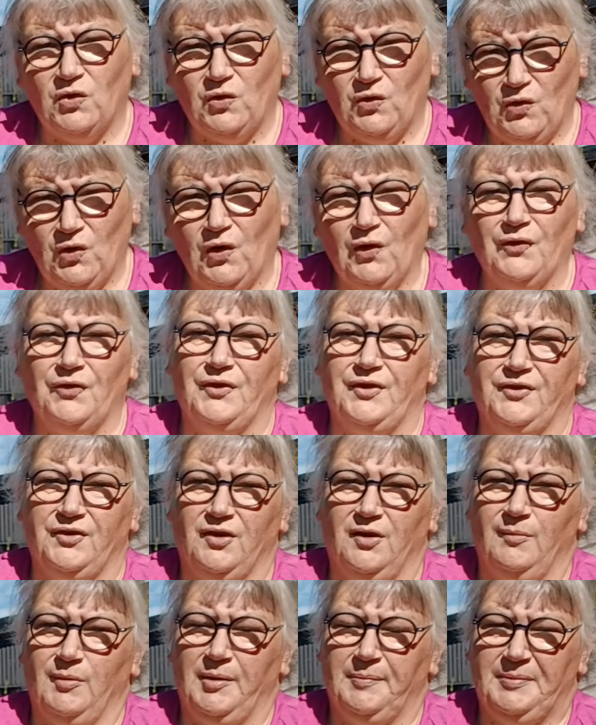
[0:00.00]
Not the
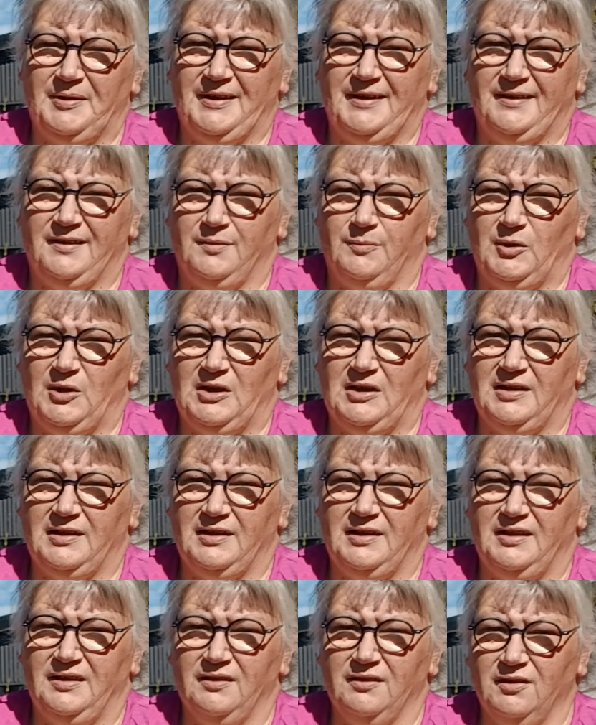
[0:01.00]
time I planned to be
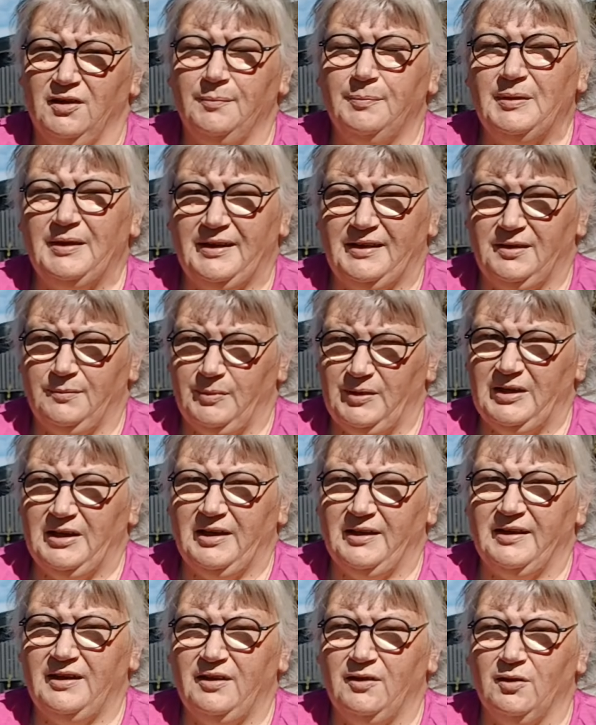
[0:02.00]
out here. I planned to be
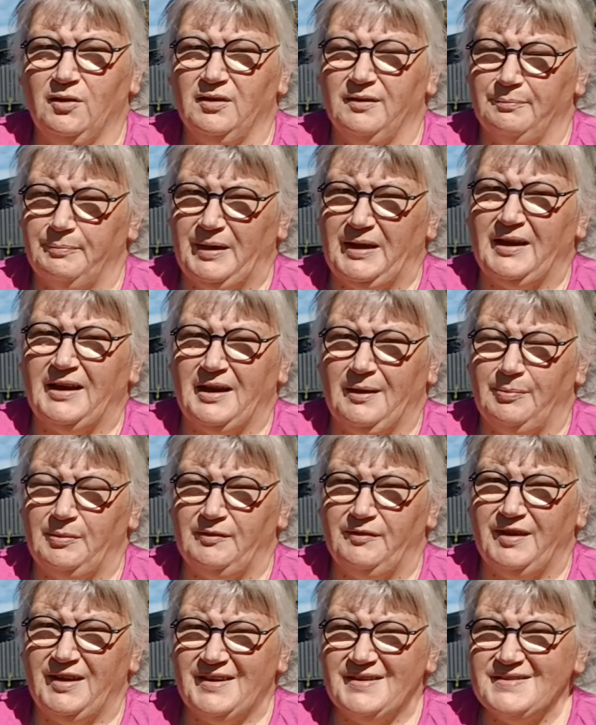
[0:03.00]
out here about a couple
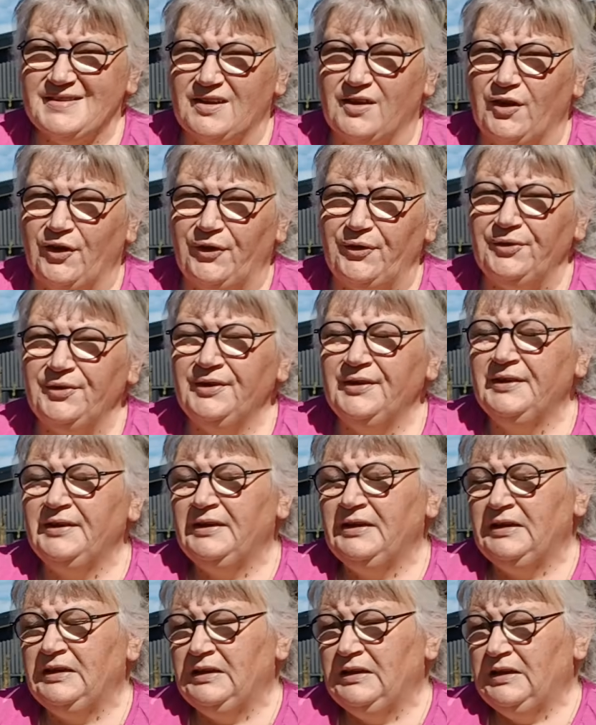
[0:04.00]
of hours ago.
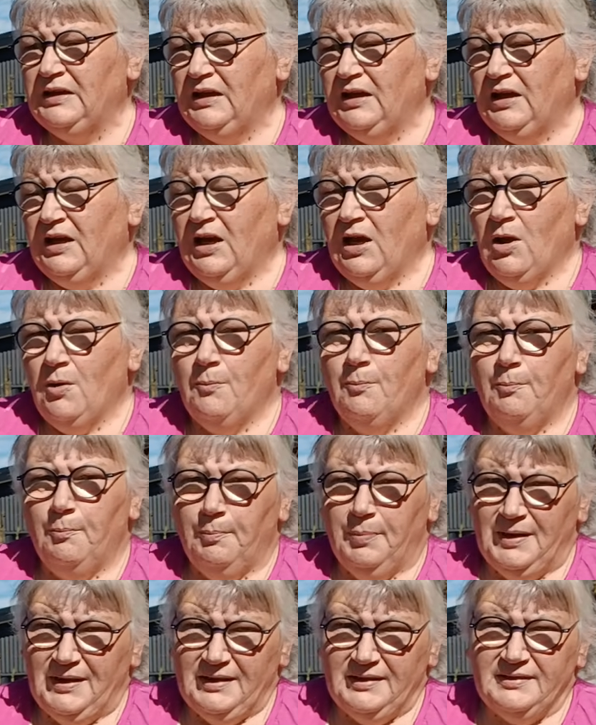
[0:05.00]

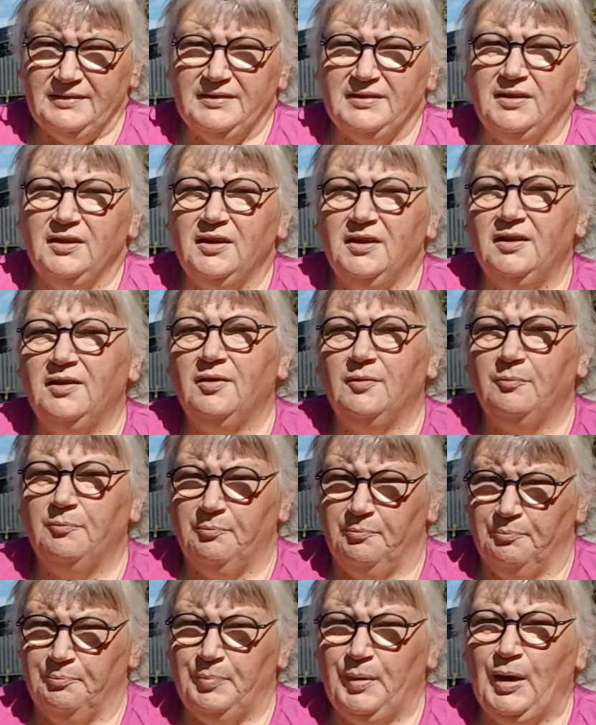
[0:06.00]
But
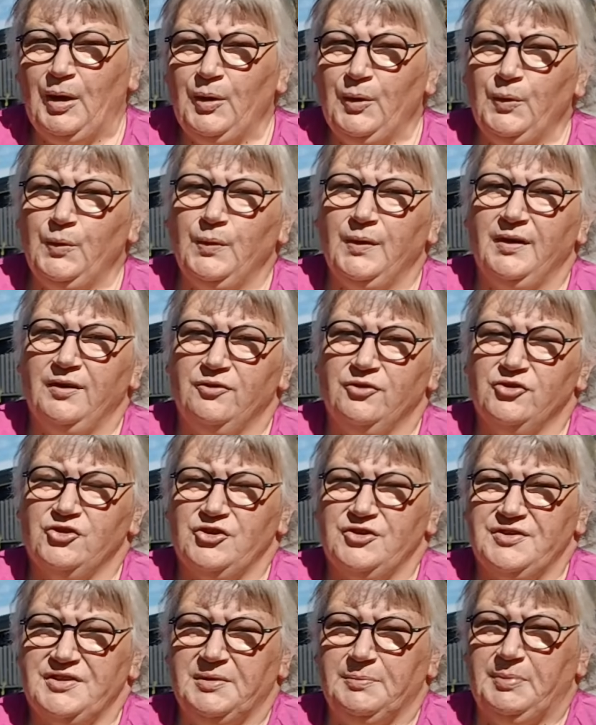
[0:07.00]
Beau
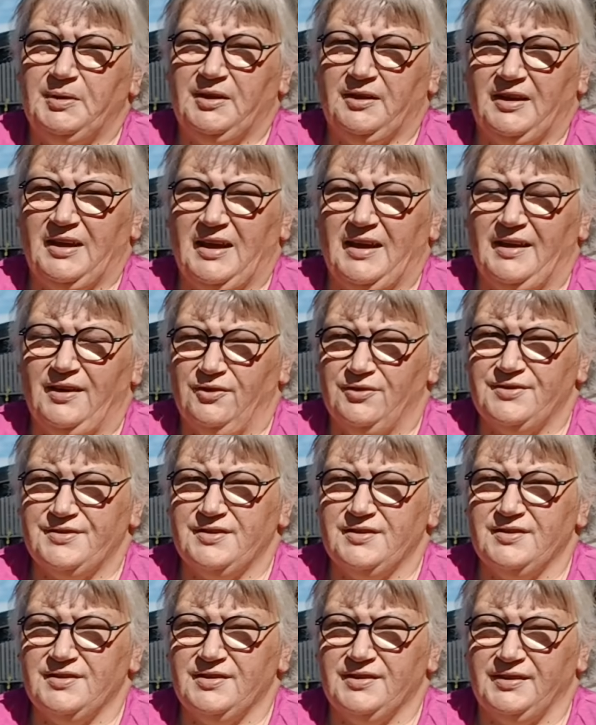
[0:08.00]
introduced a bit of chaos
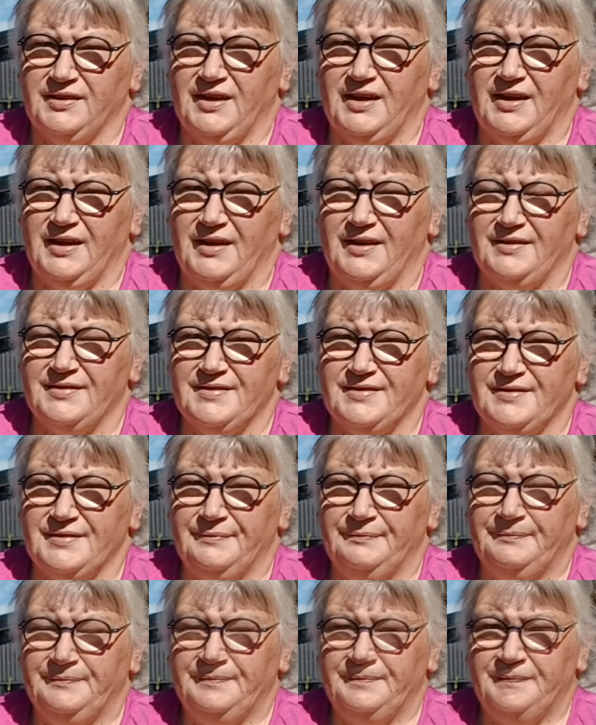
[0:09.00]
into the house.
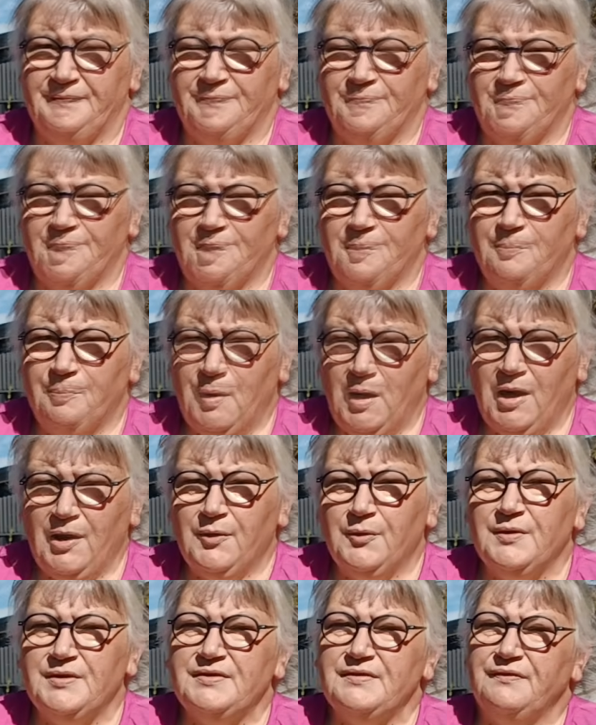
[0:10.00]
Now, while
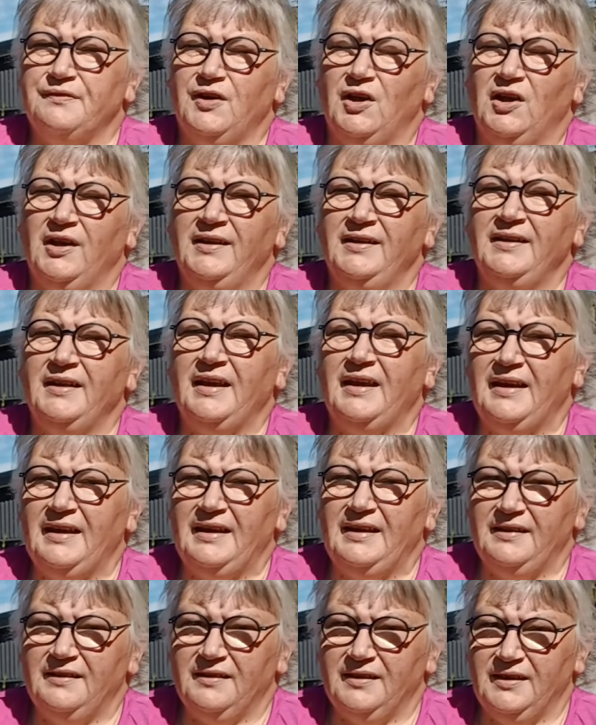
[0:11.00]
Beau is fine
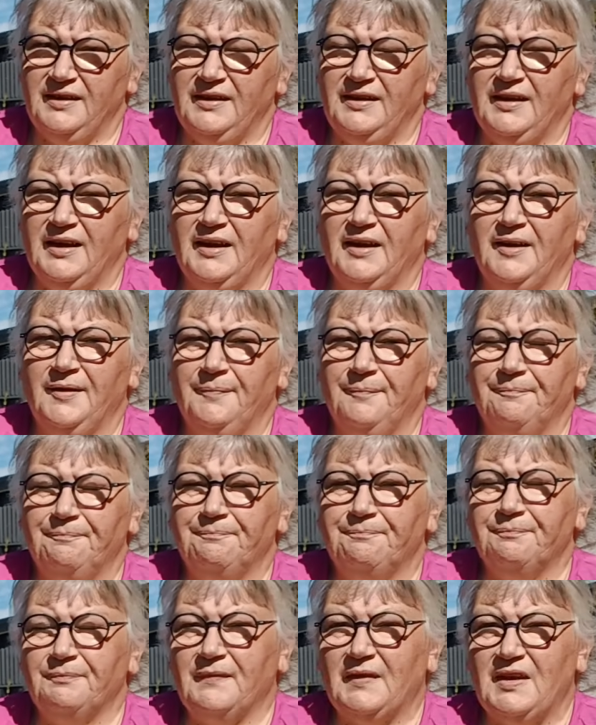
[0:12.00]
and the
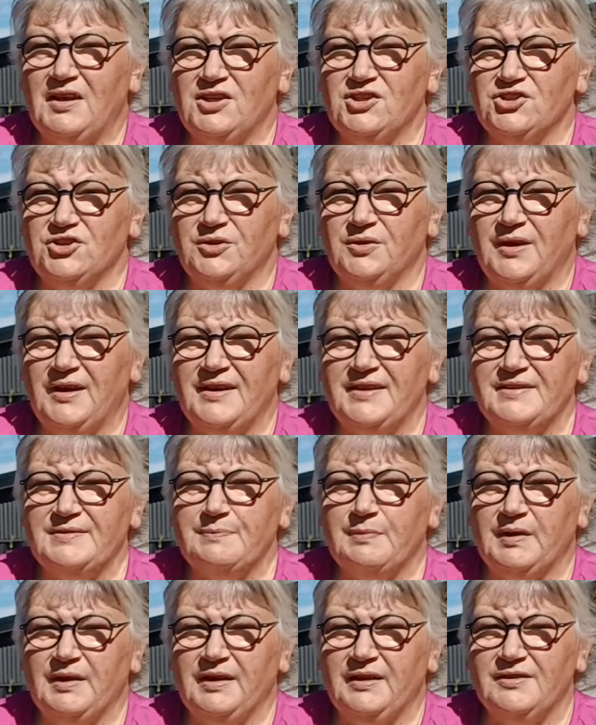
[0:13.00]
issue has
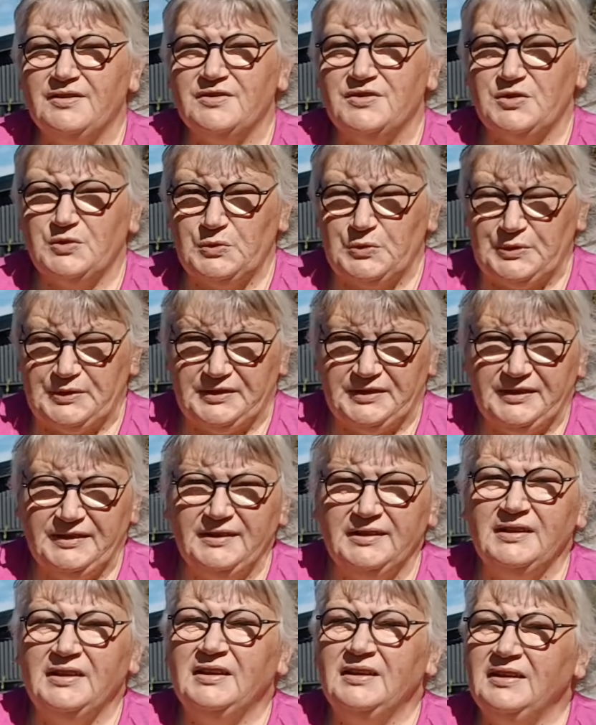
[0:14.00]
been
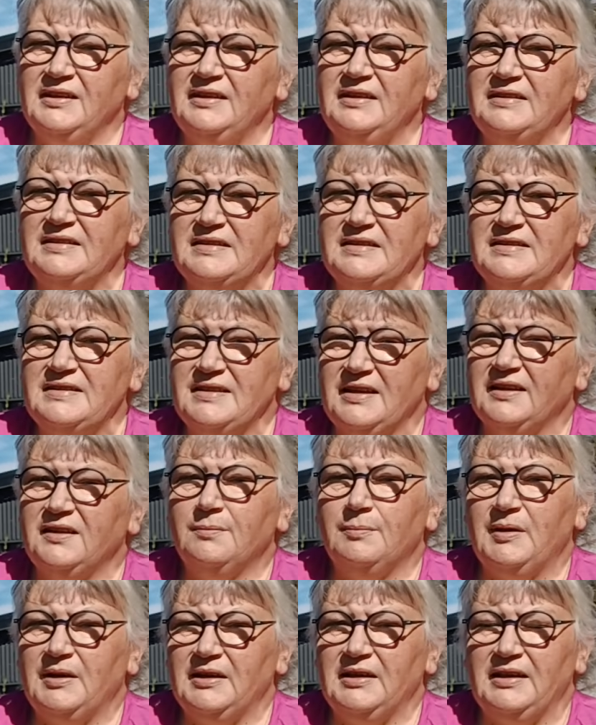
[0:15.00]
sorted, it did take
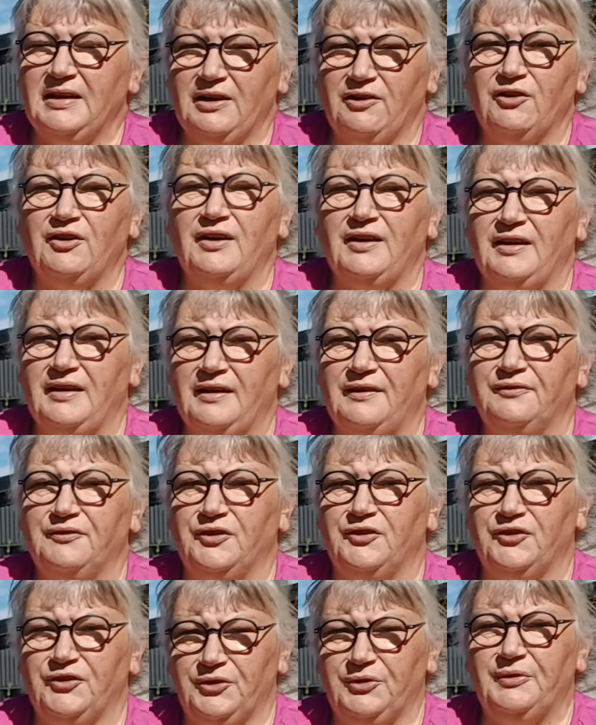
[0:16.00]
about an hour and a half
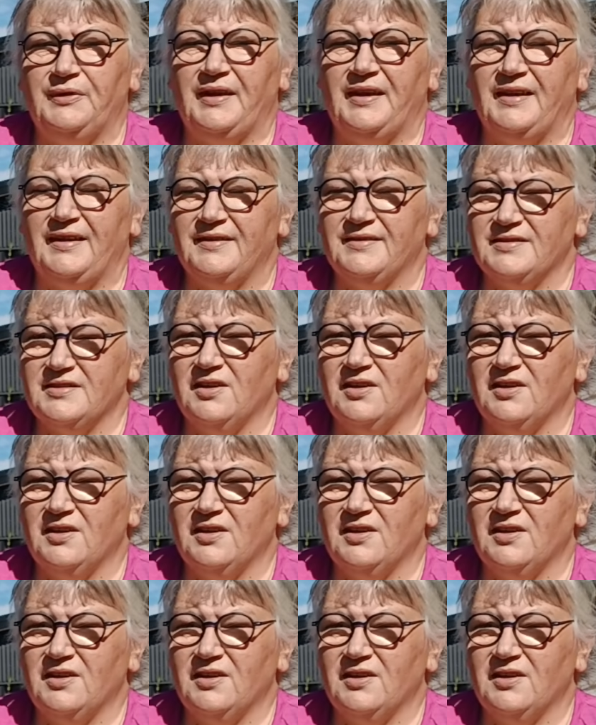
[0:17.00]
to do that.